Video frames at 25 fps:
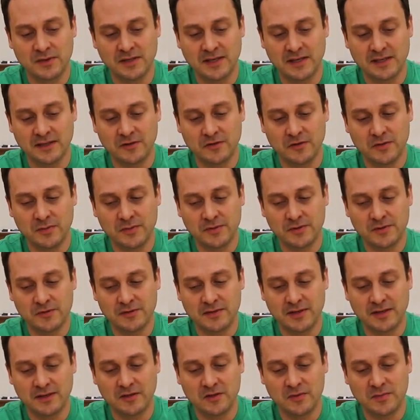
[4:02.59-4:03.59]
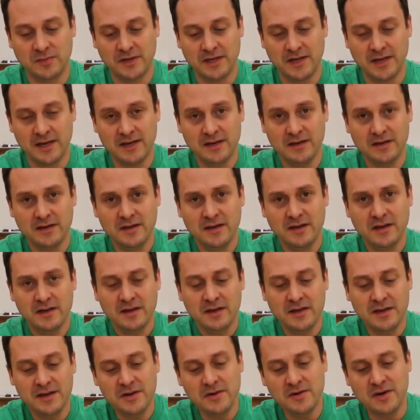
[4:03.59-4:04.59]
that loop through that loop again,
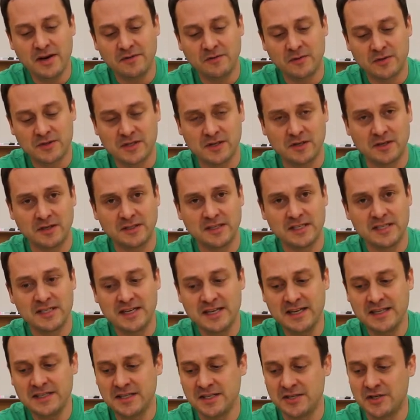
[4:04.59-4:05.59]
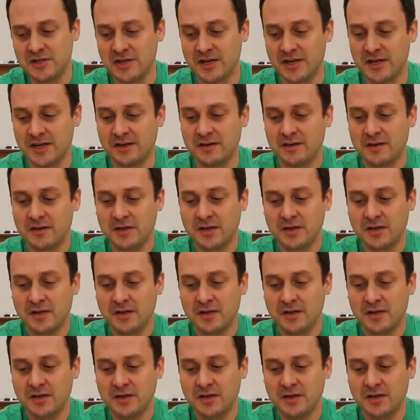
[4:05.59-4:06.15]
and you have what's called a daisy chain,